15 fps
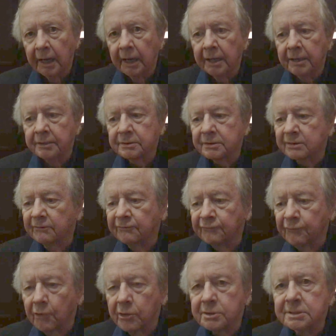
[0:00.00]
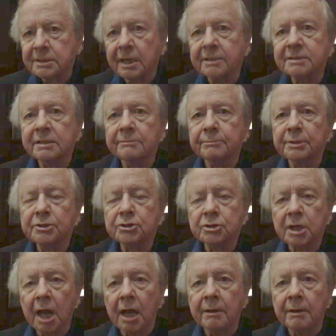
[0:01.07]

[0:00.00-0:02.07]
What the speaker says: And the first exhibition